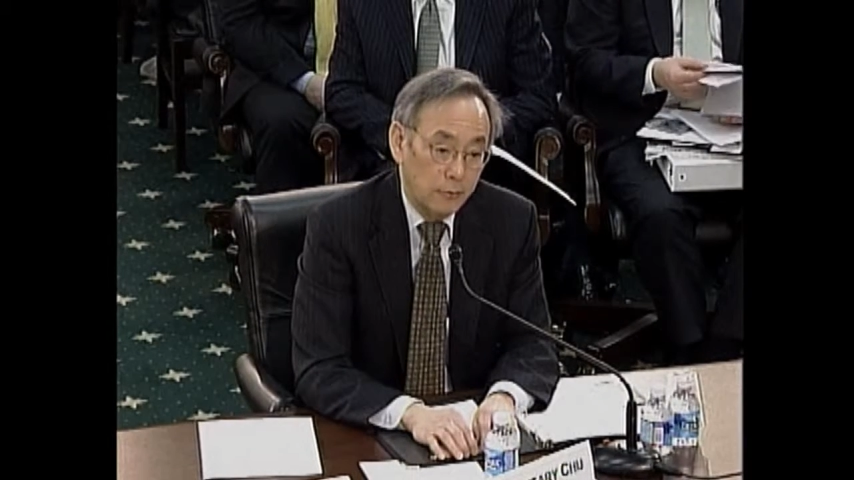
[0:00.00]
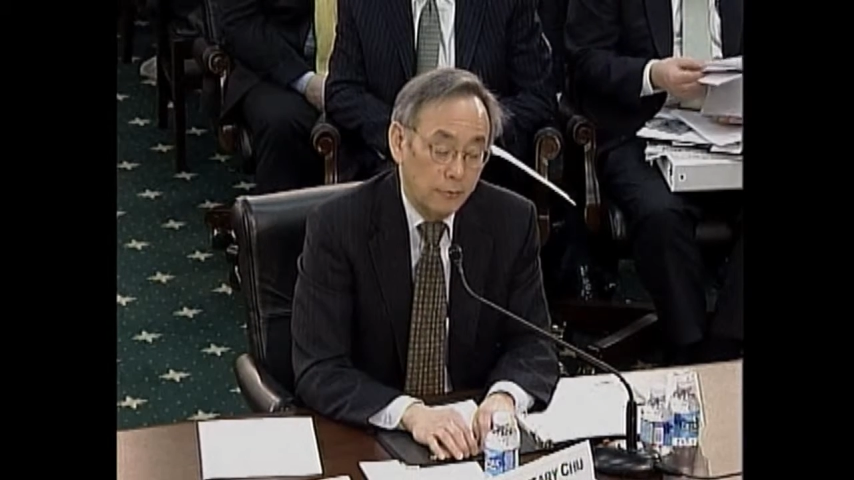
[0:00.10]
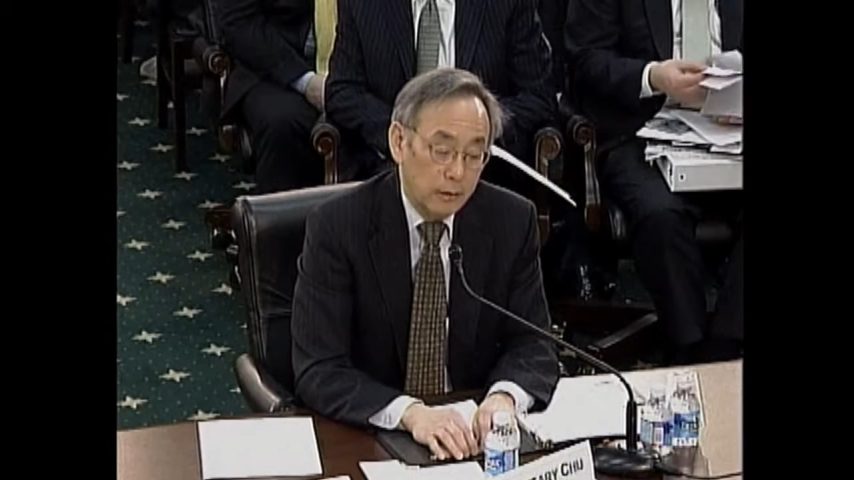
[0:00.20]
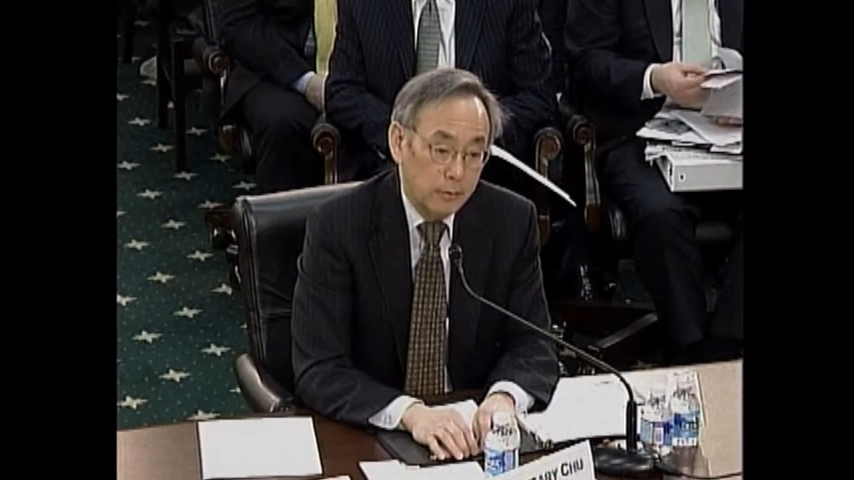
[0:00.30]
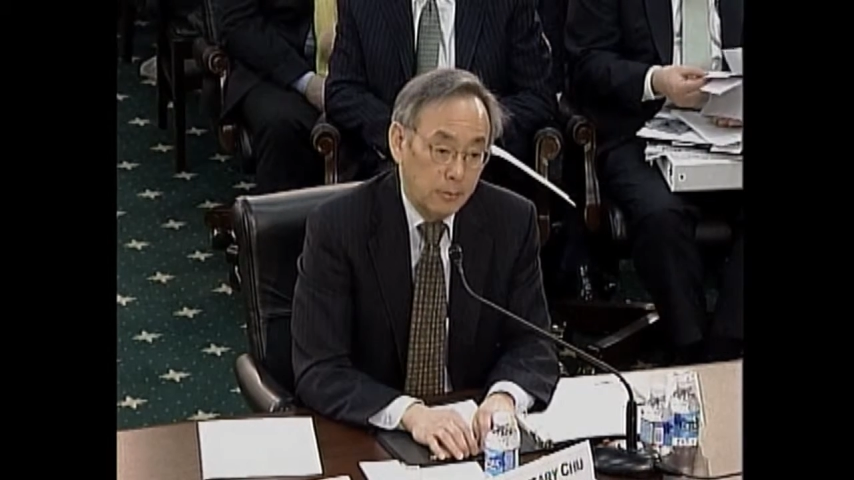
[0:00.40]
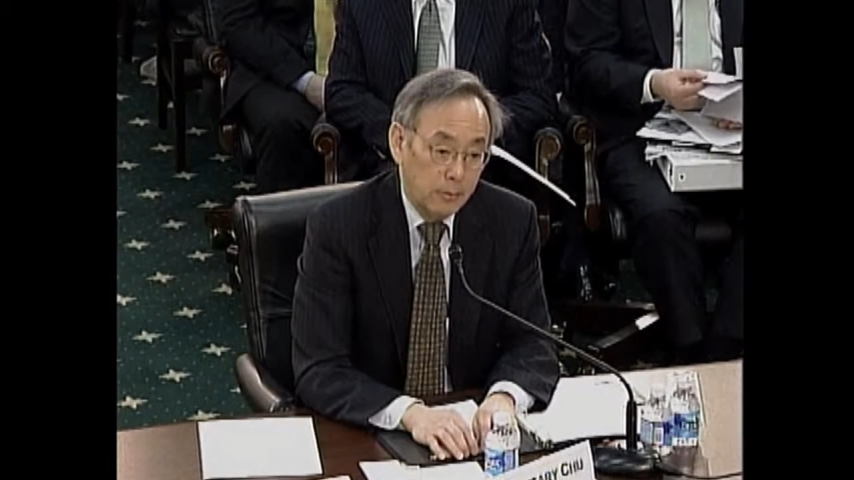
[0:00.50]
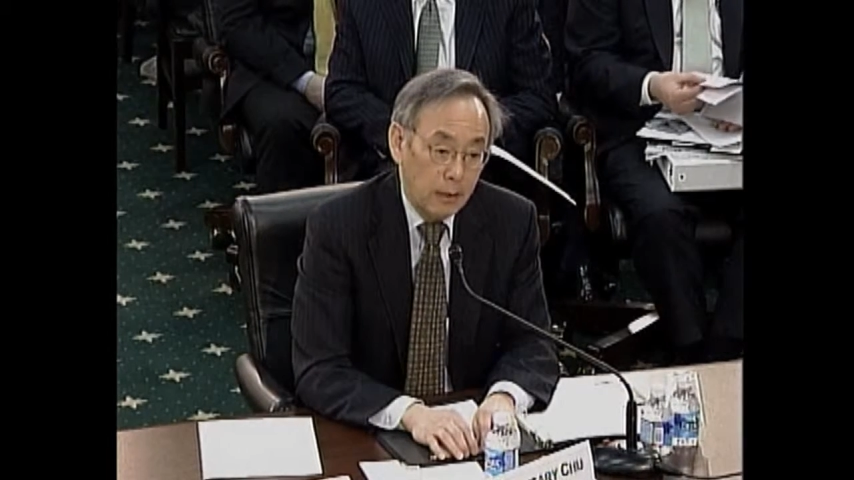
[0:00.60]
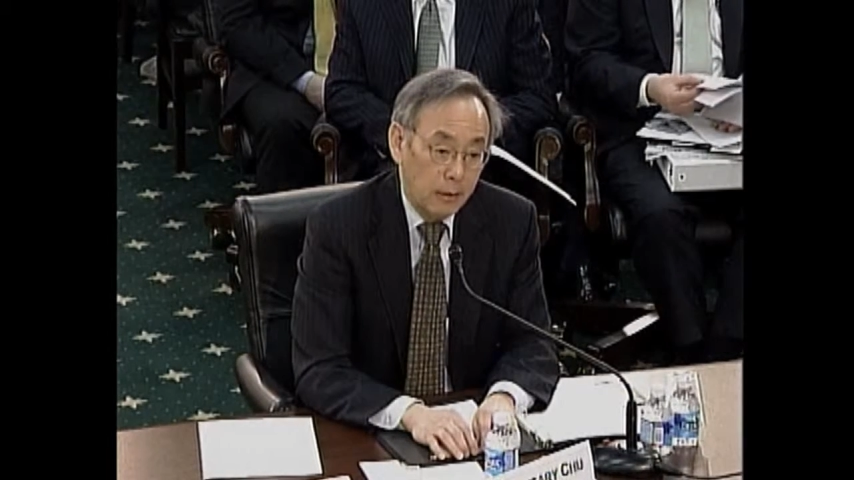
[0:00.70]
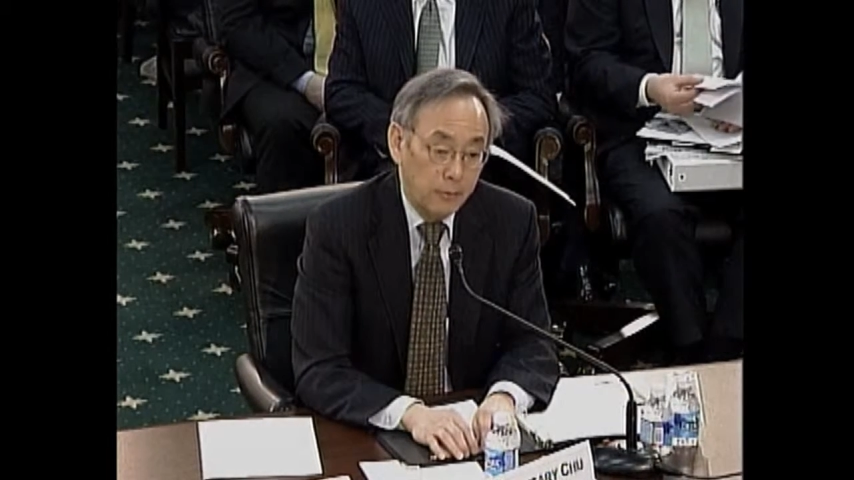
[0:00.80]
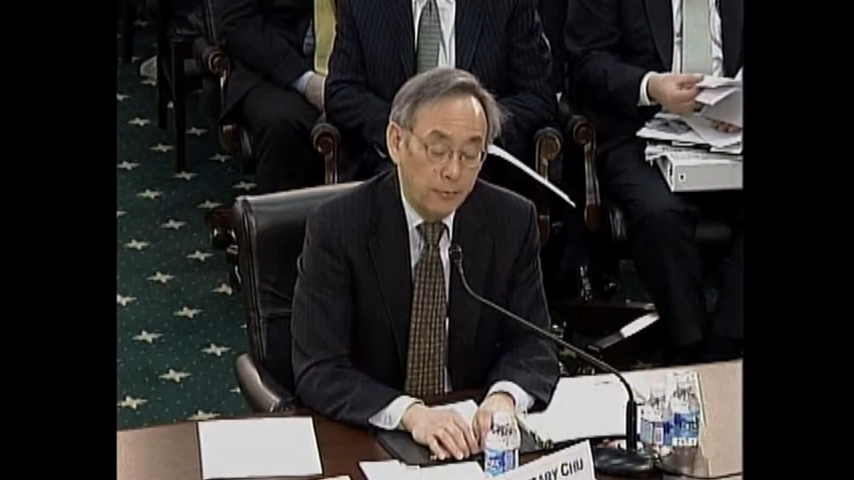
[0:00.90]
investment
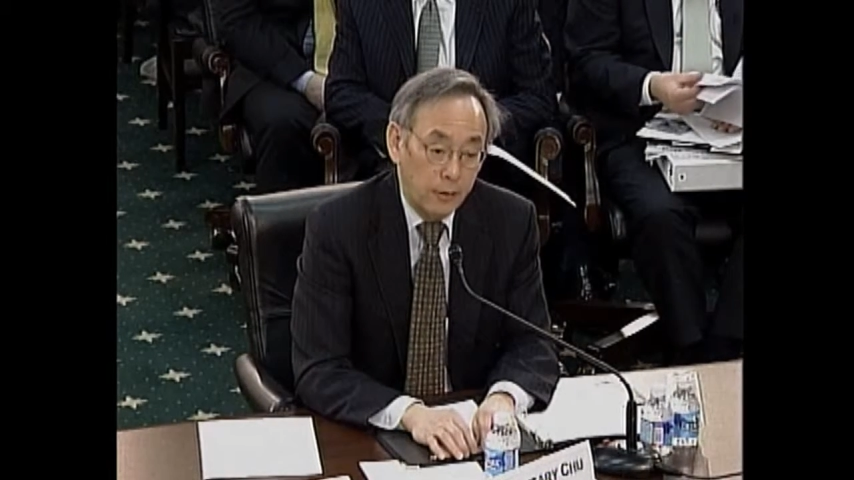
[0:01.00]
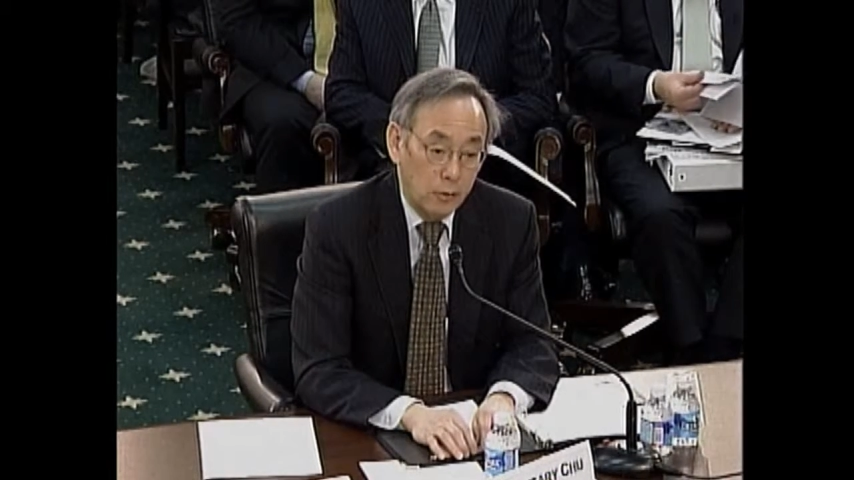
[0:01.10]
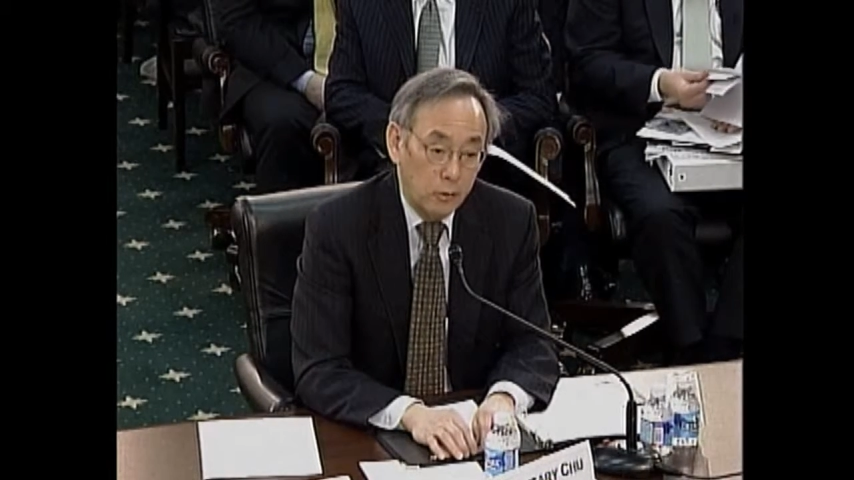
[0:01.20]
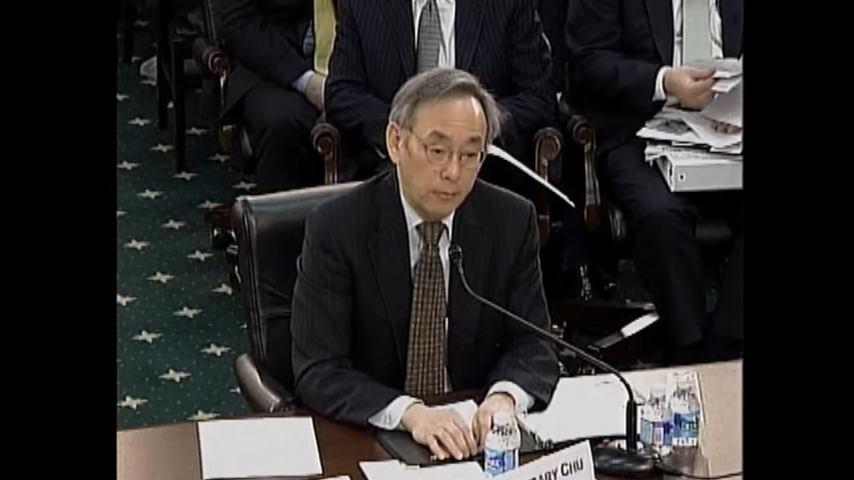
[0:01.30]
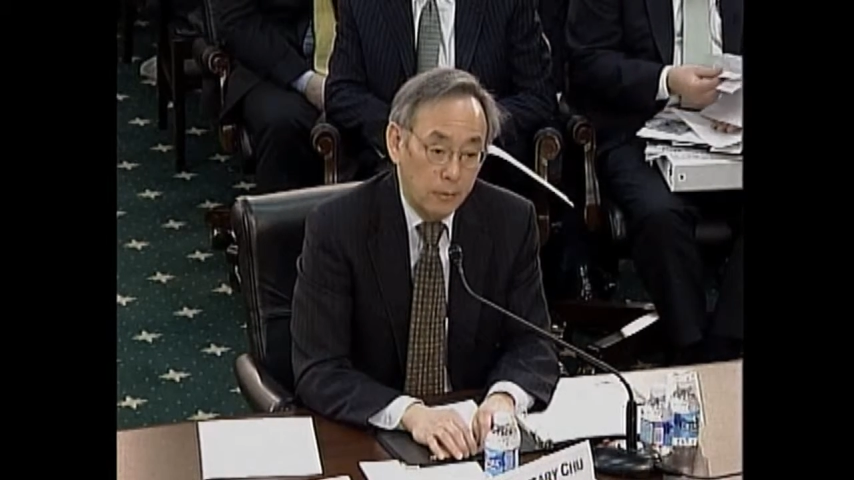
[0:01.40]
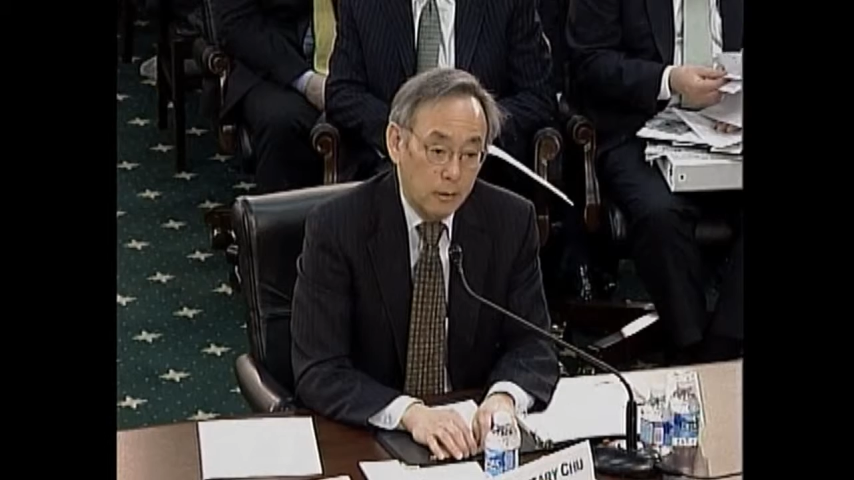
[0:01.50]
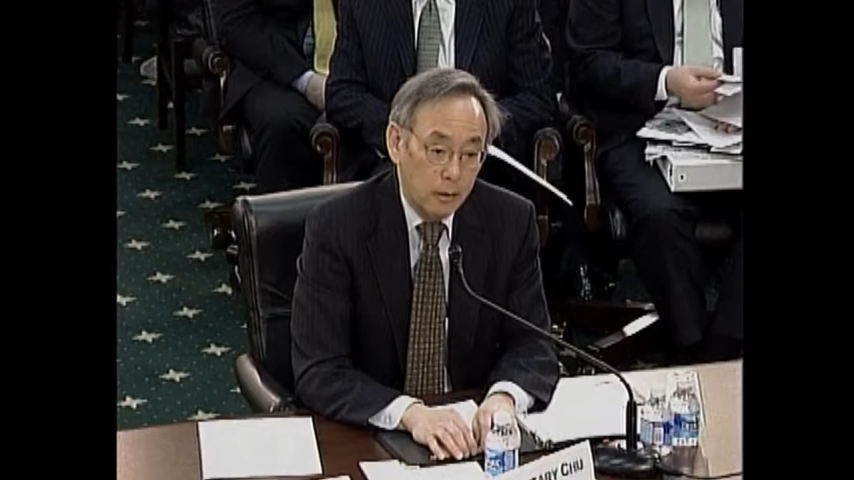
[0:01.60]
made in the federal government,